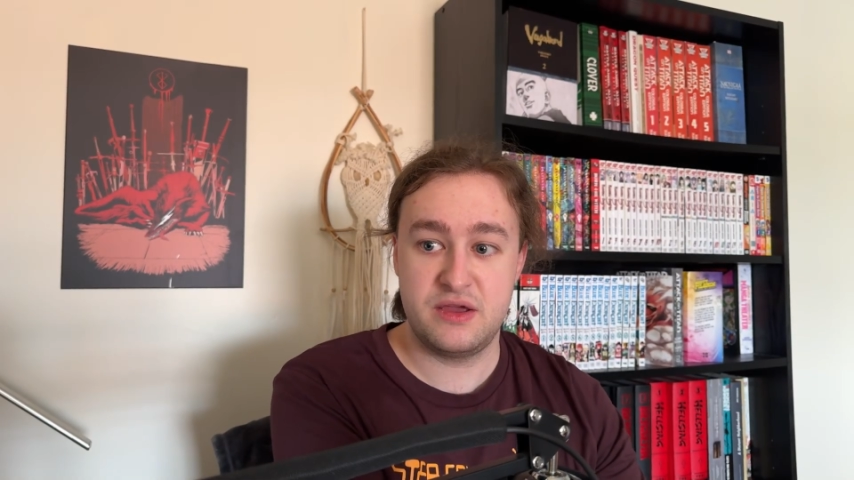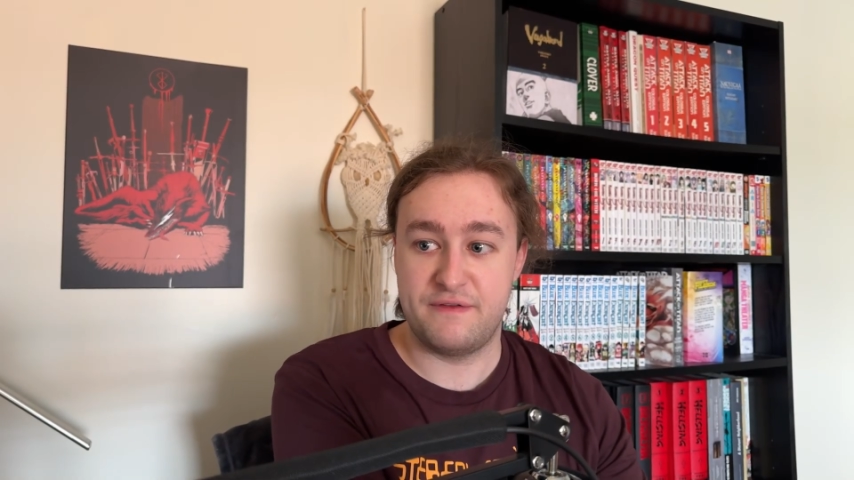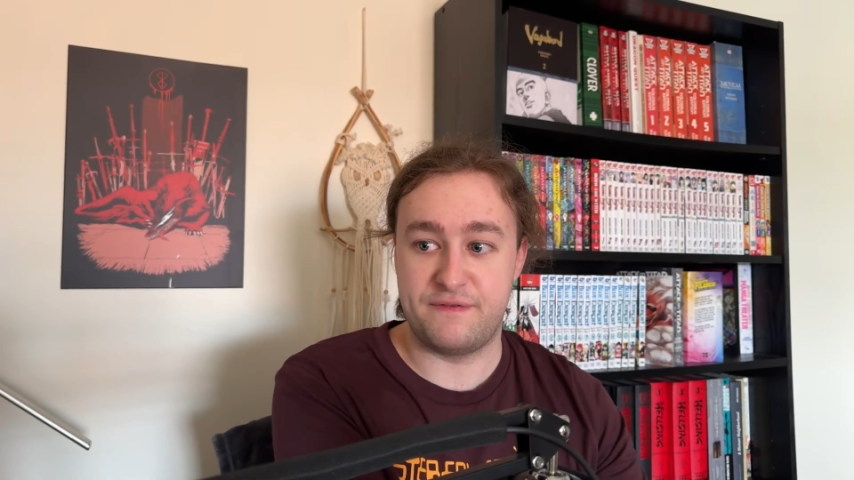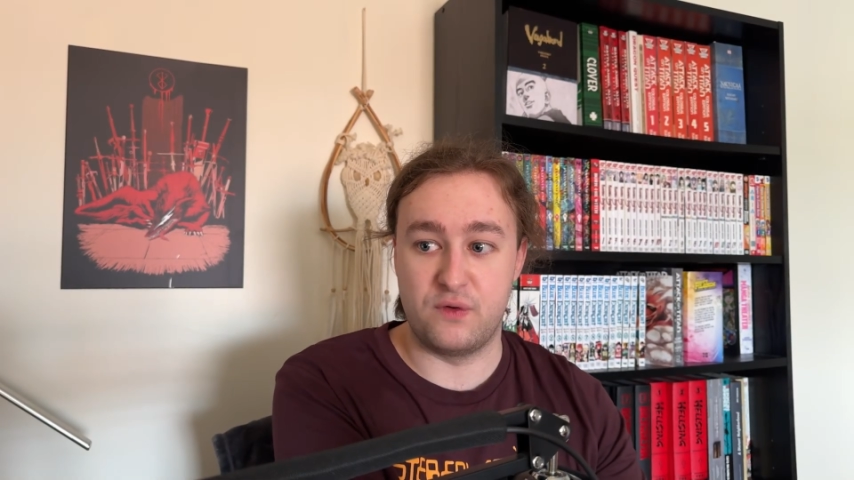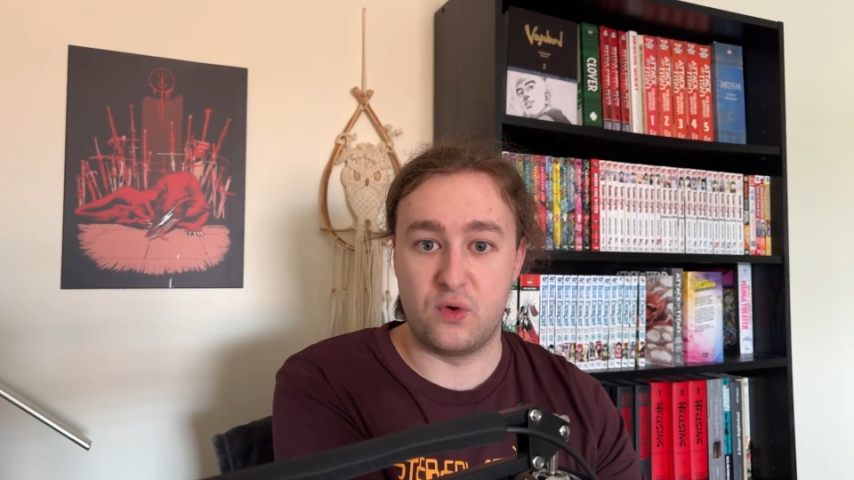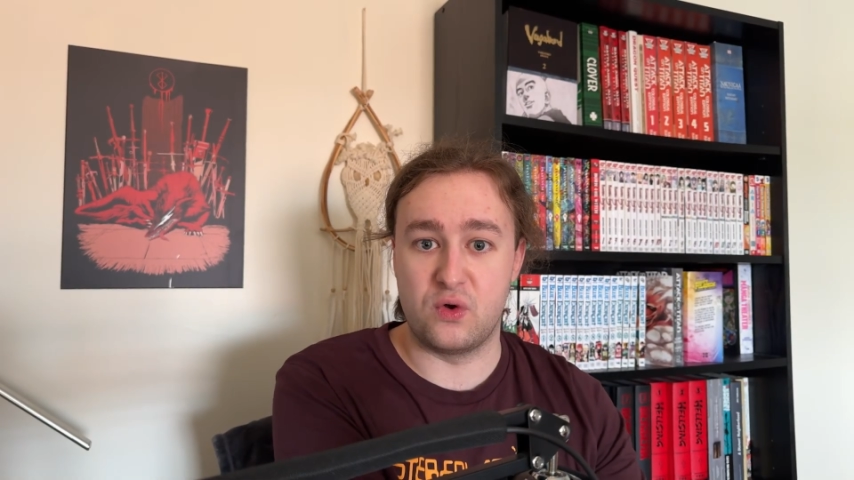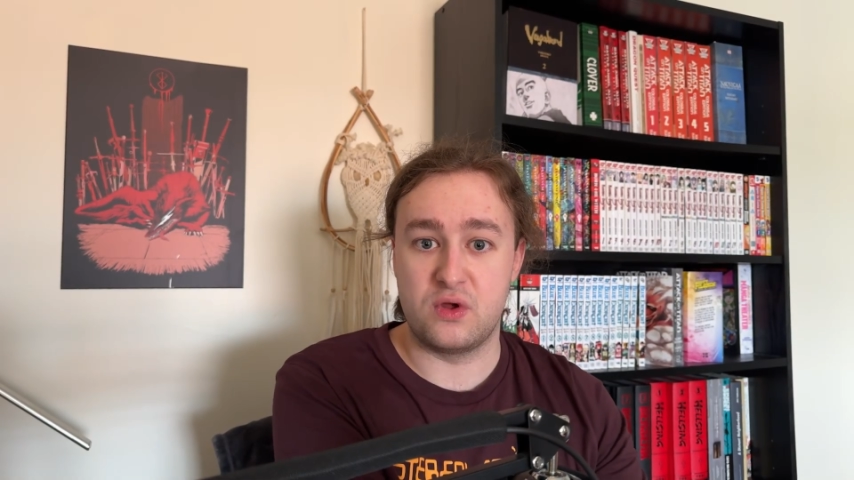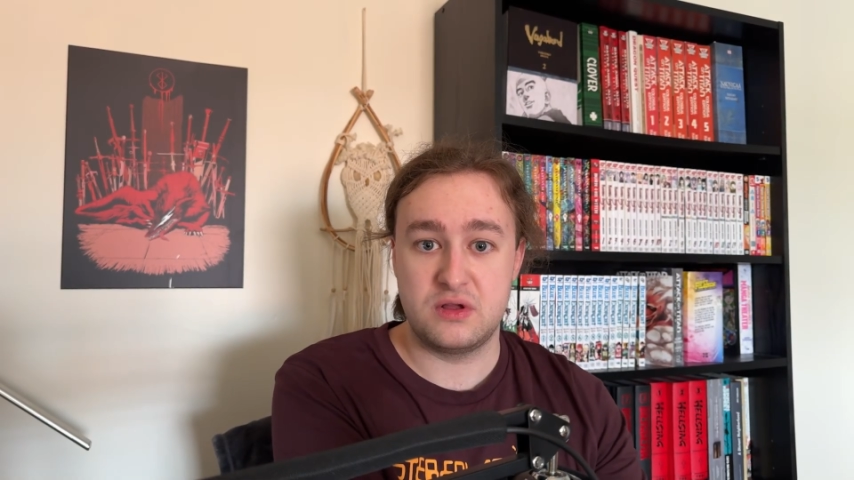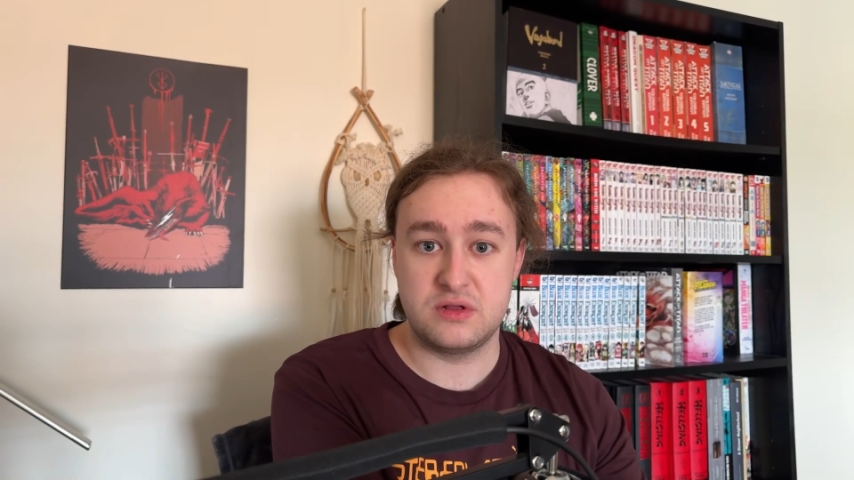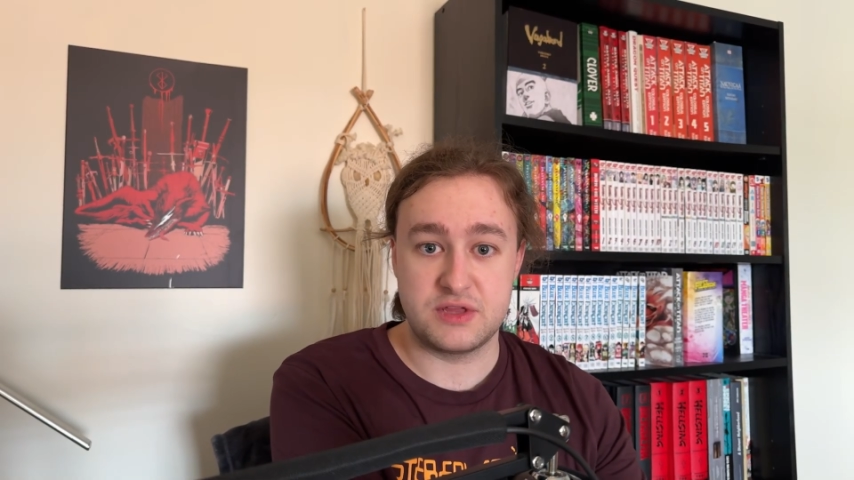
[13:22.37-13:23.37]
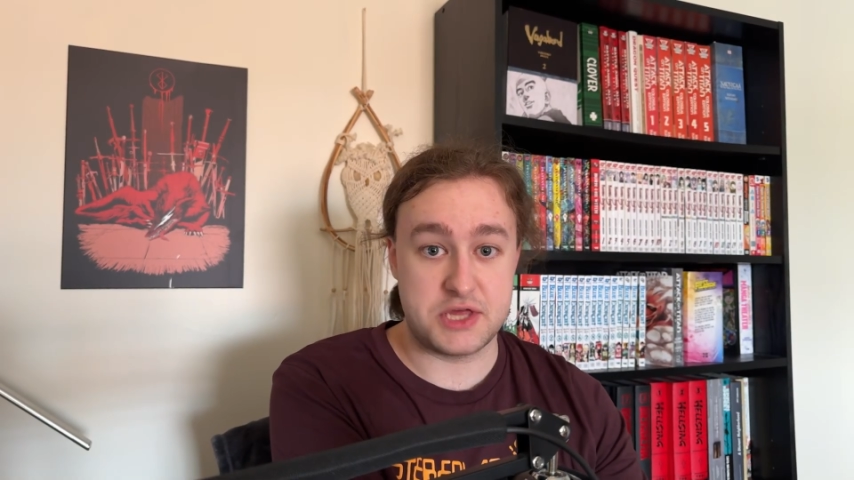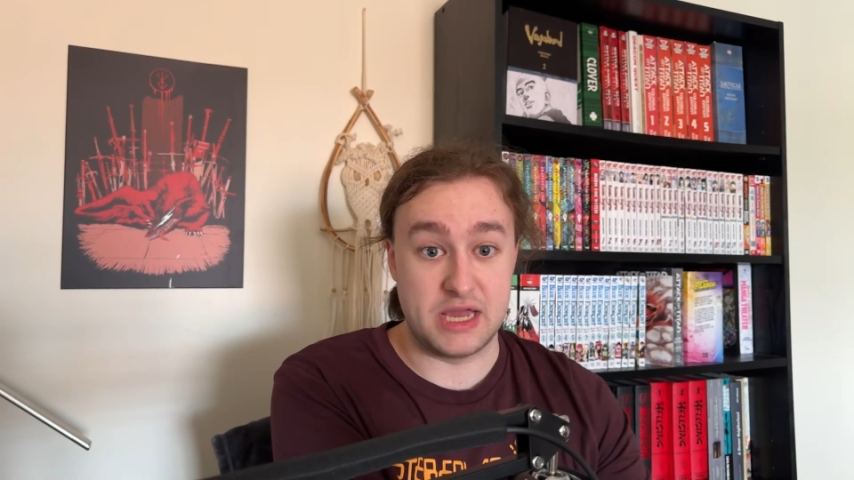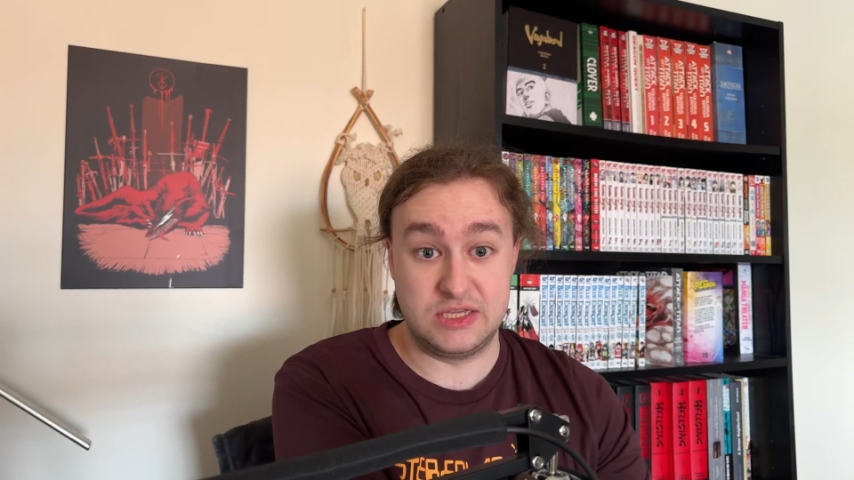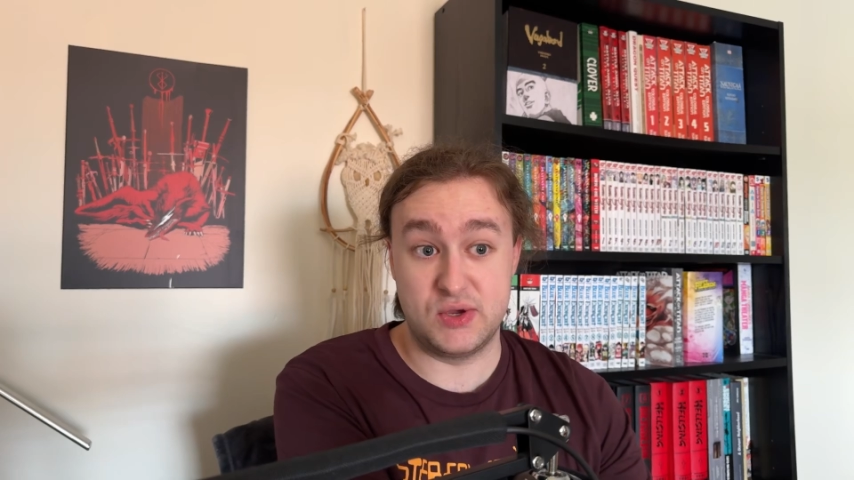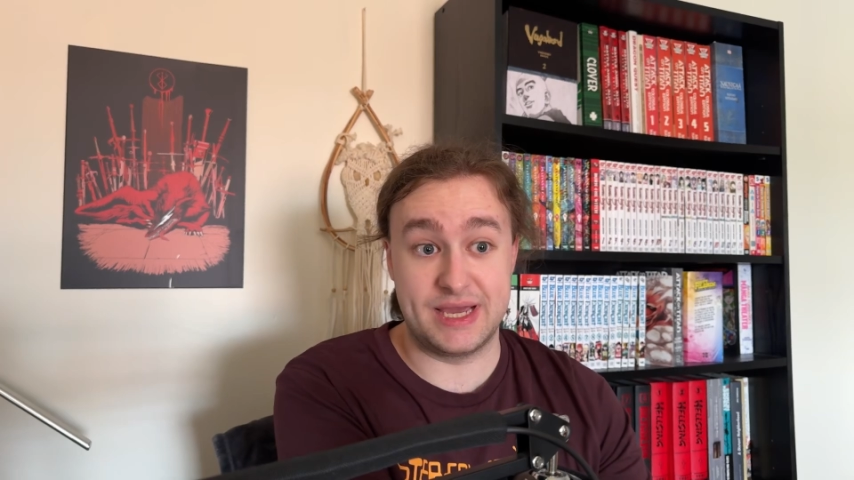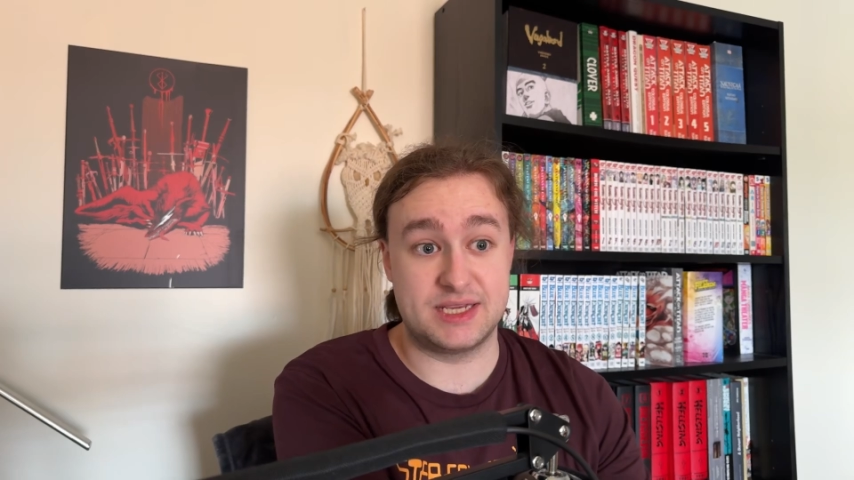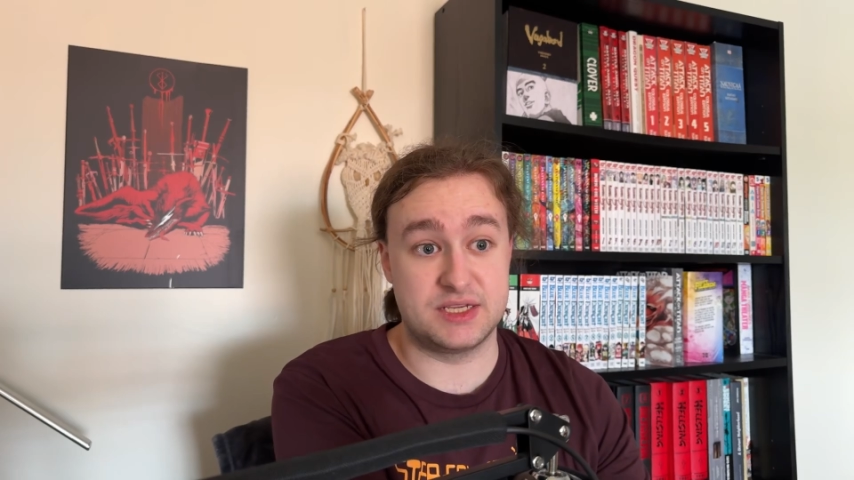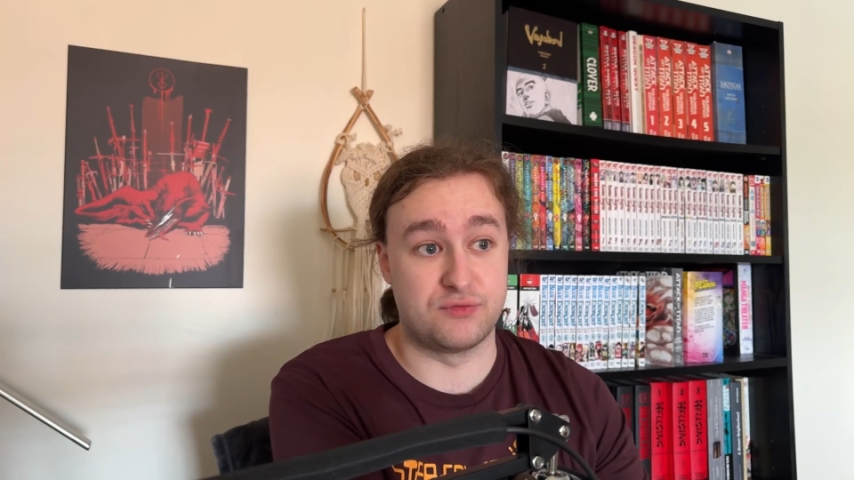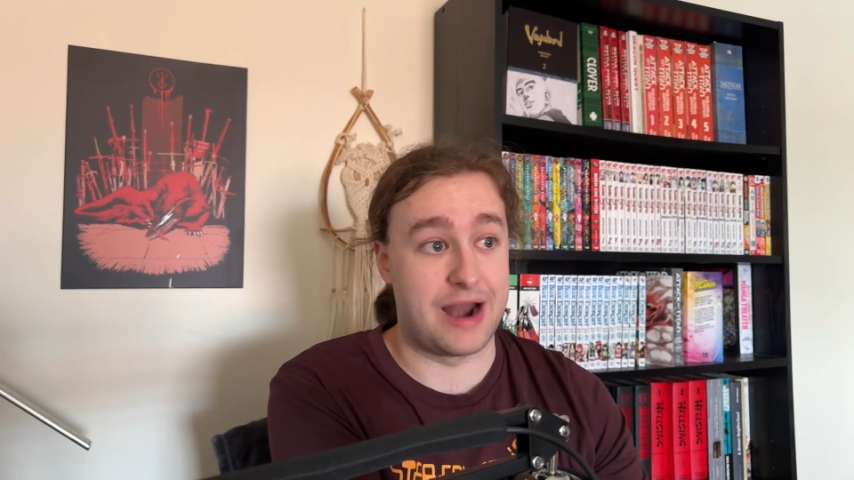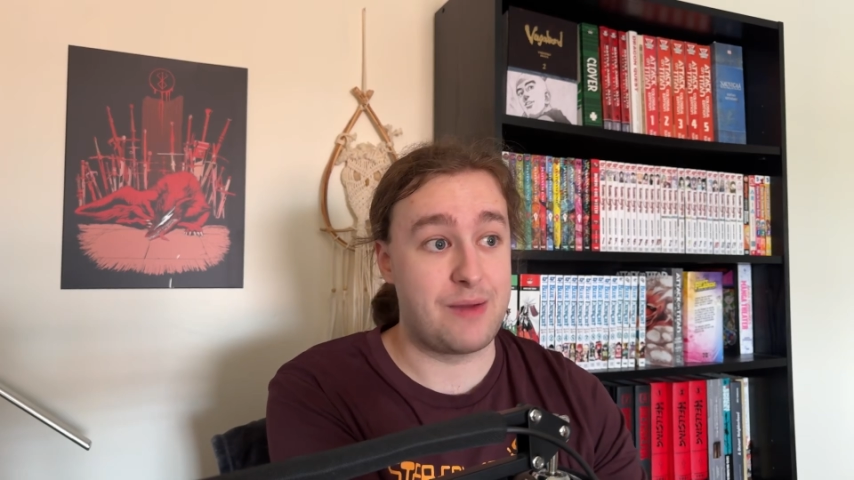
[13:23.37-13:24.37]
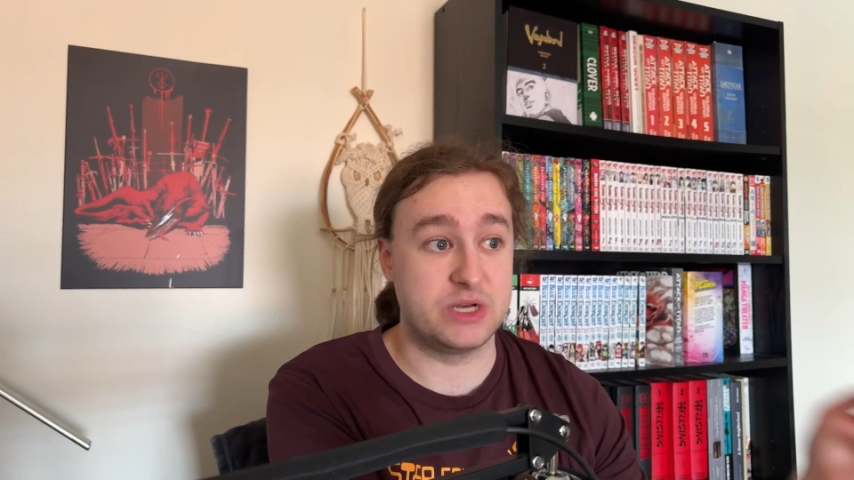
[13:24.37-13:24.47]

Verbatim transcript: for 32 gigs of RAM,